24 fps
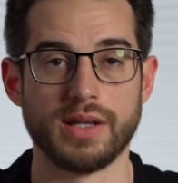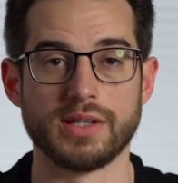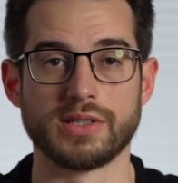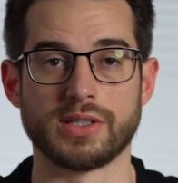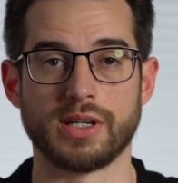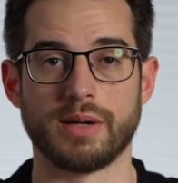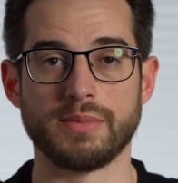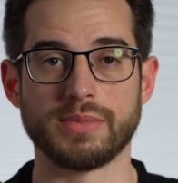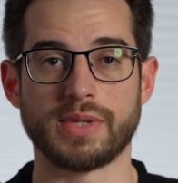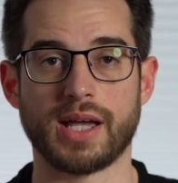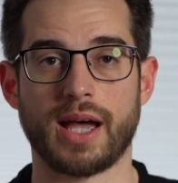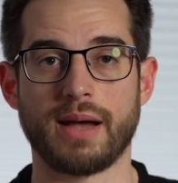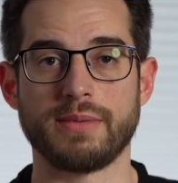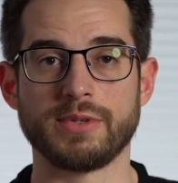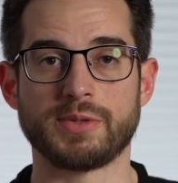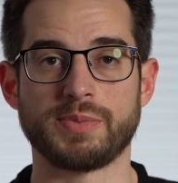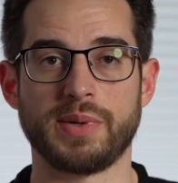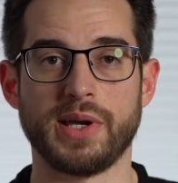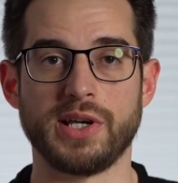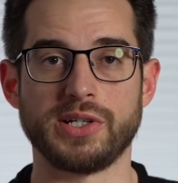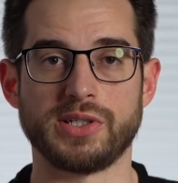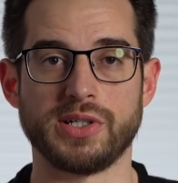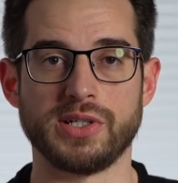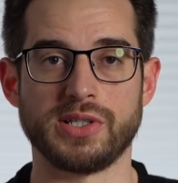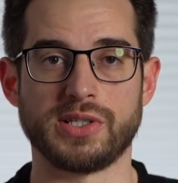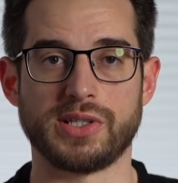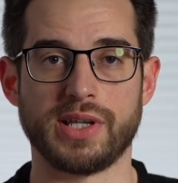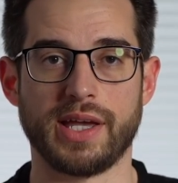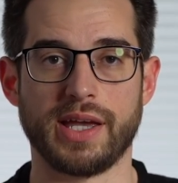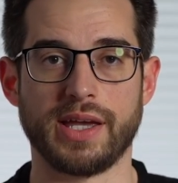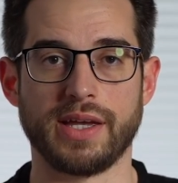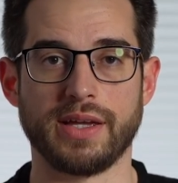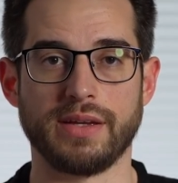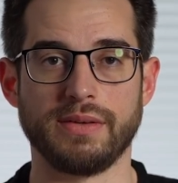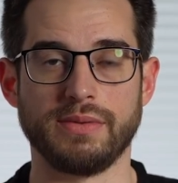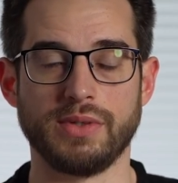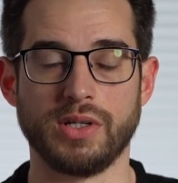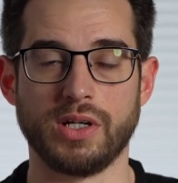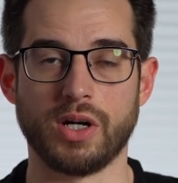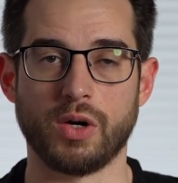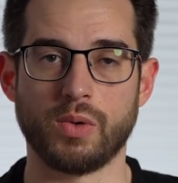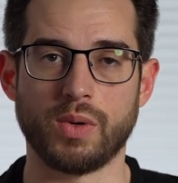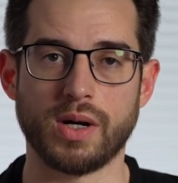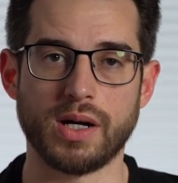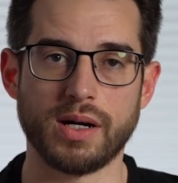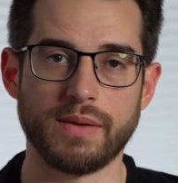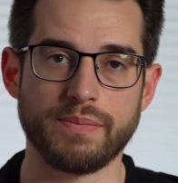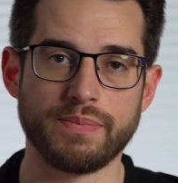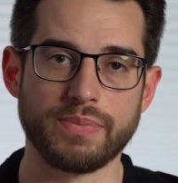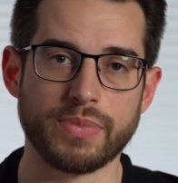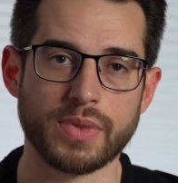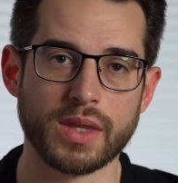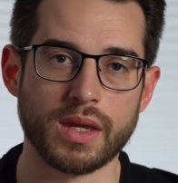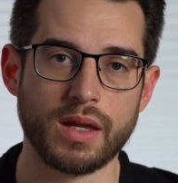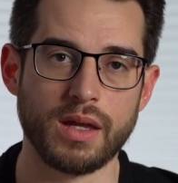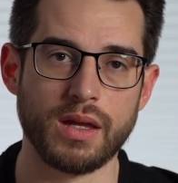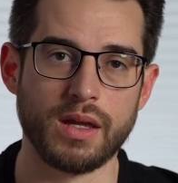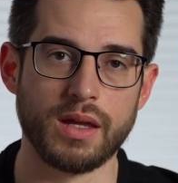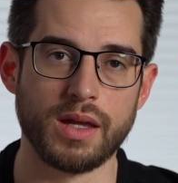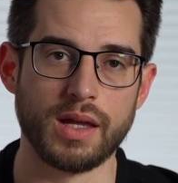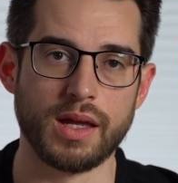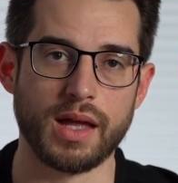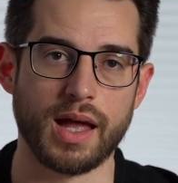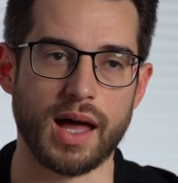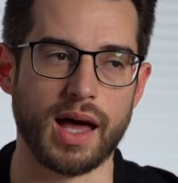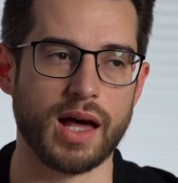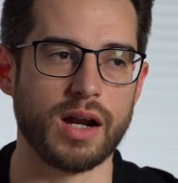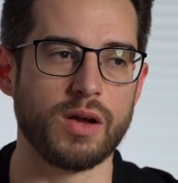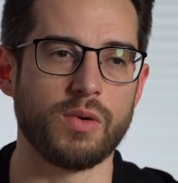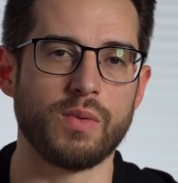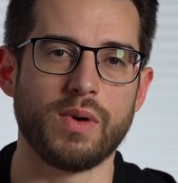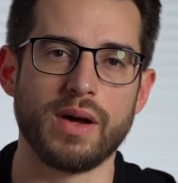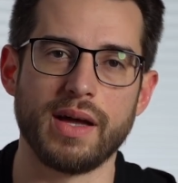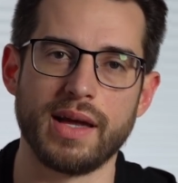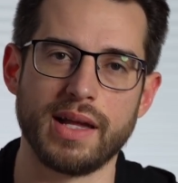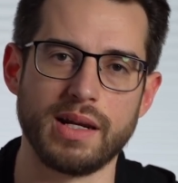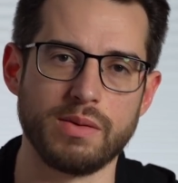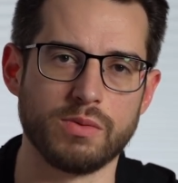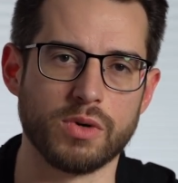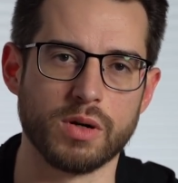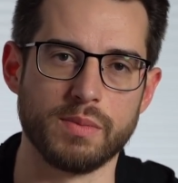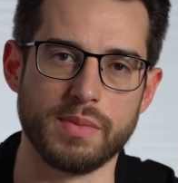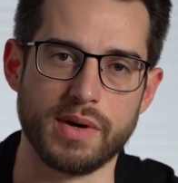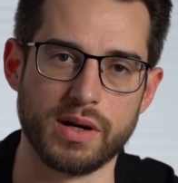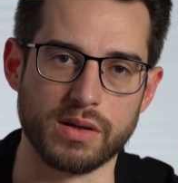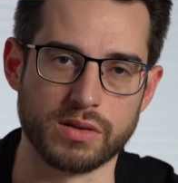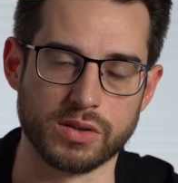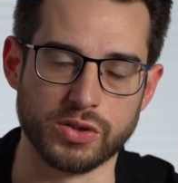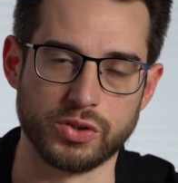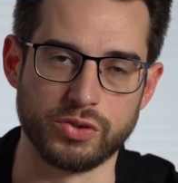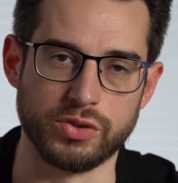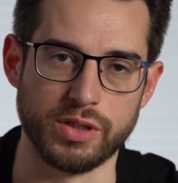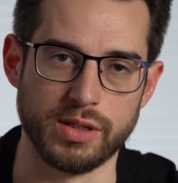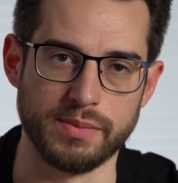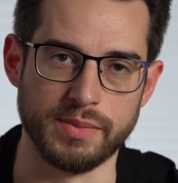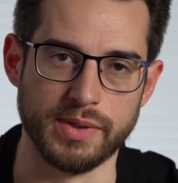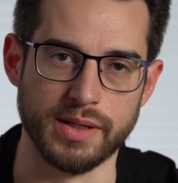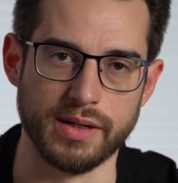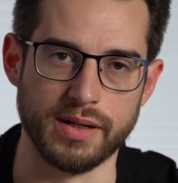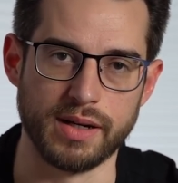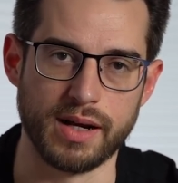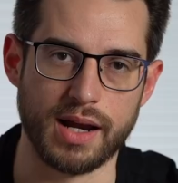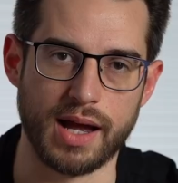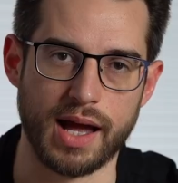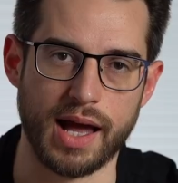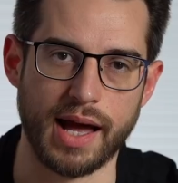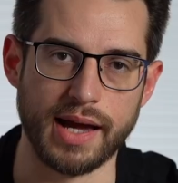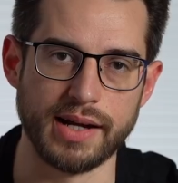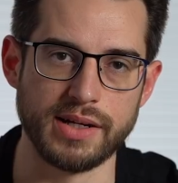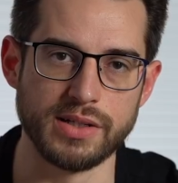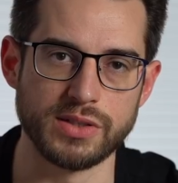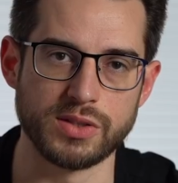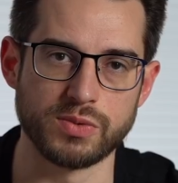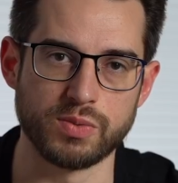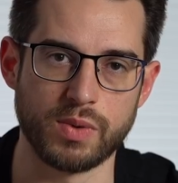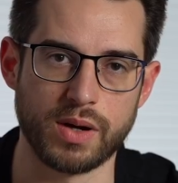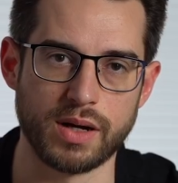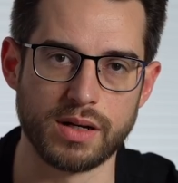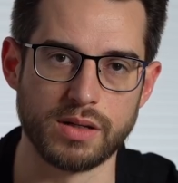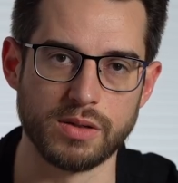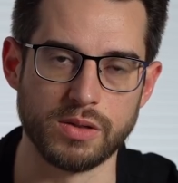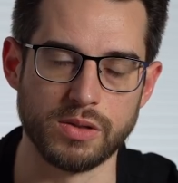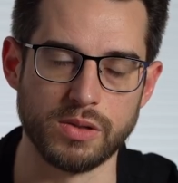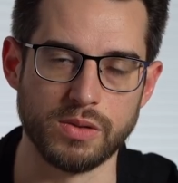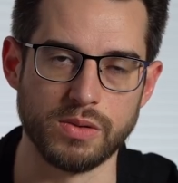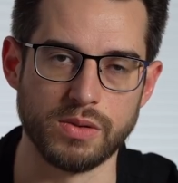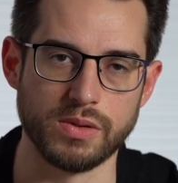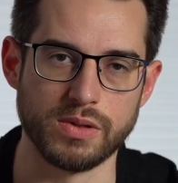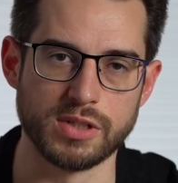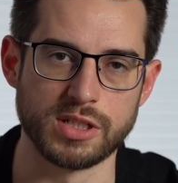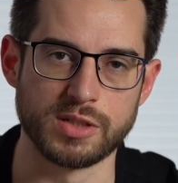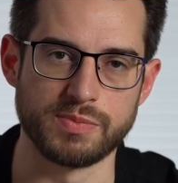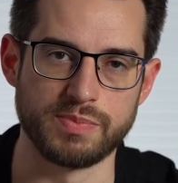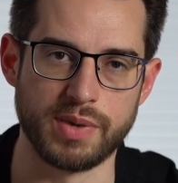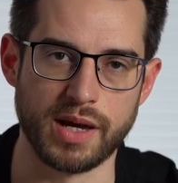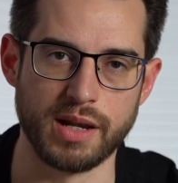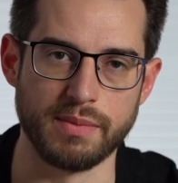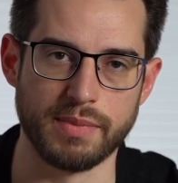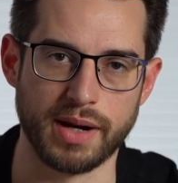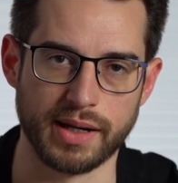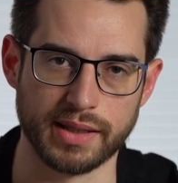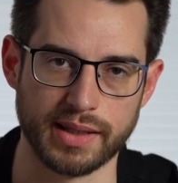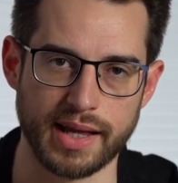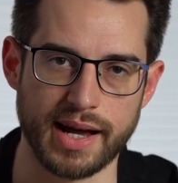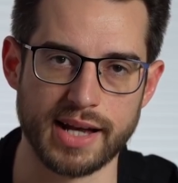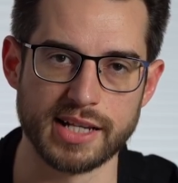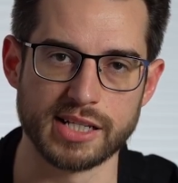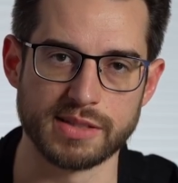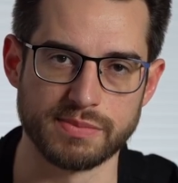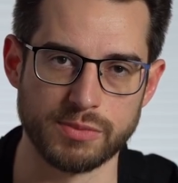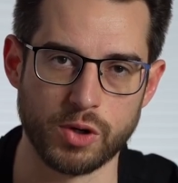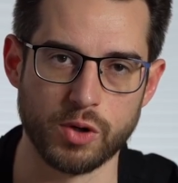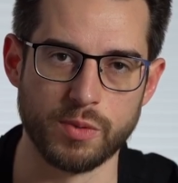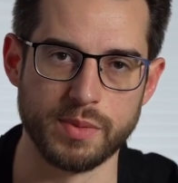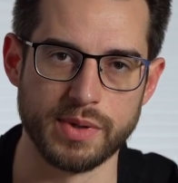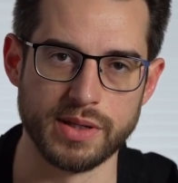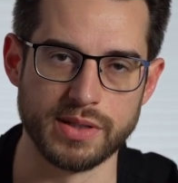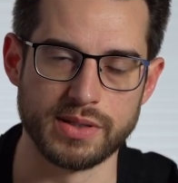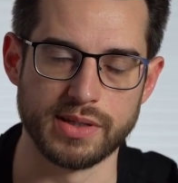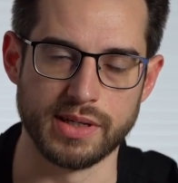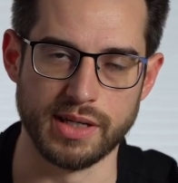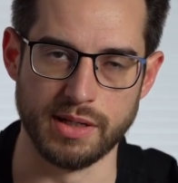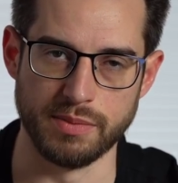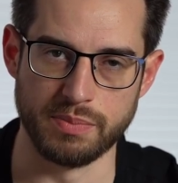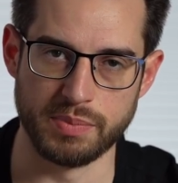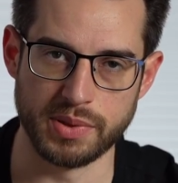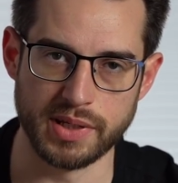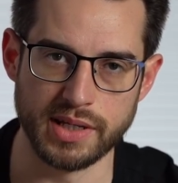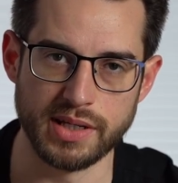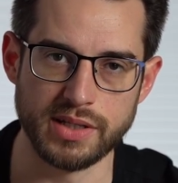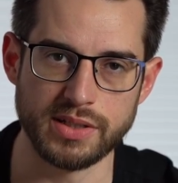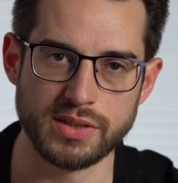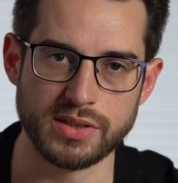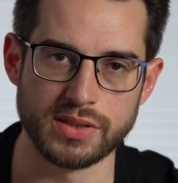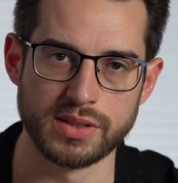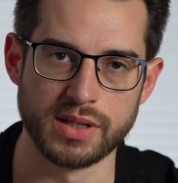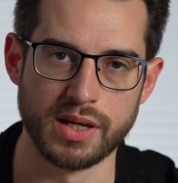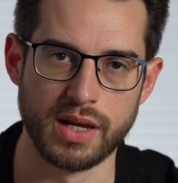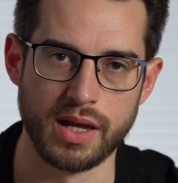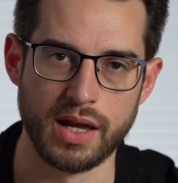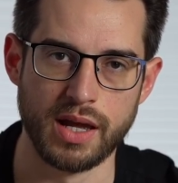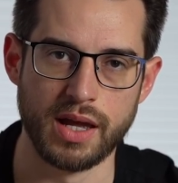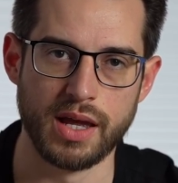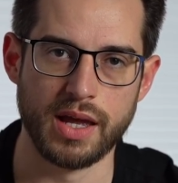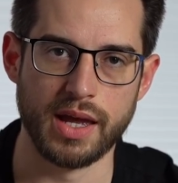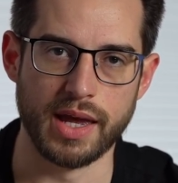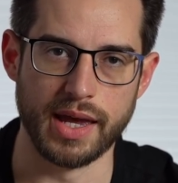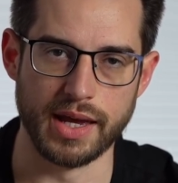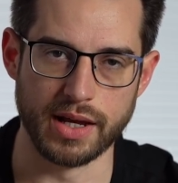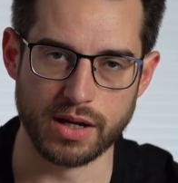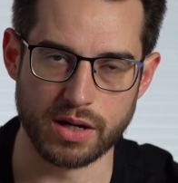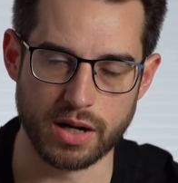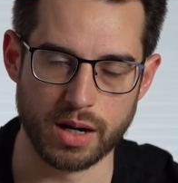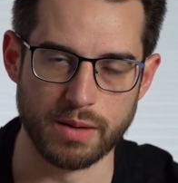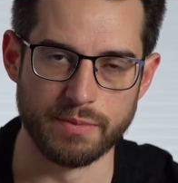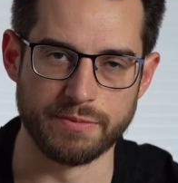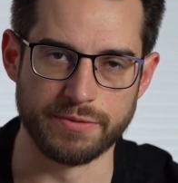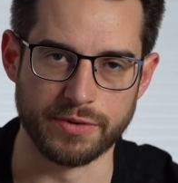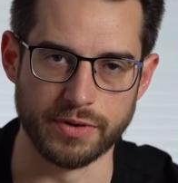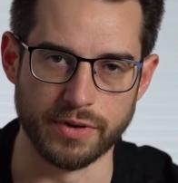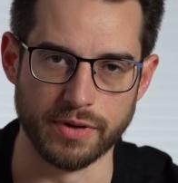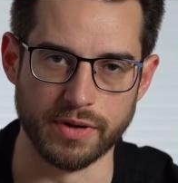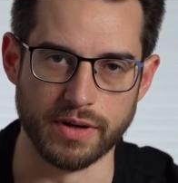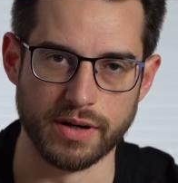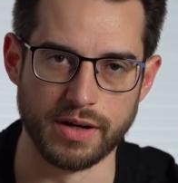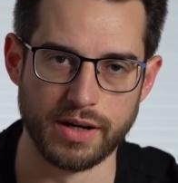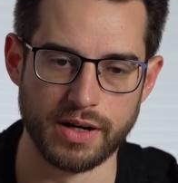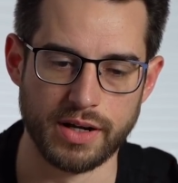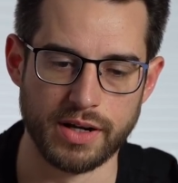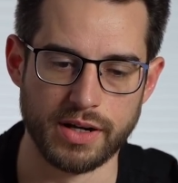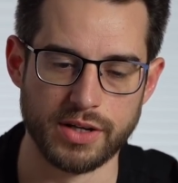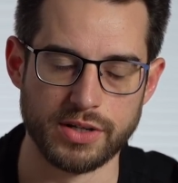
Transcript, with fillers: Sometimes patients say, you know what, I don't want any more medical treatment. I just want to spend my last moments in peace and comfort.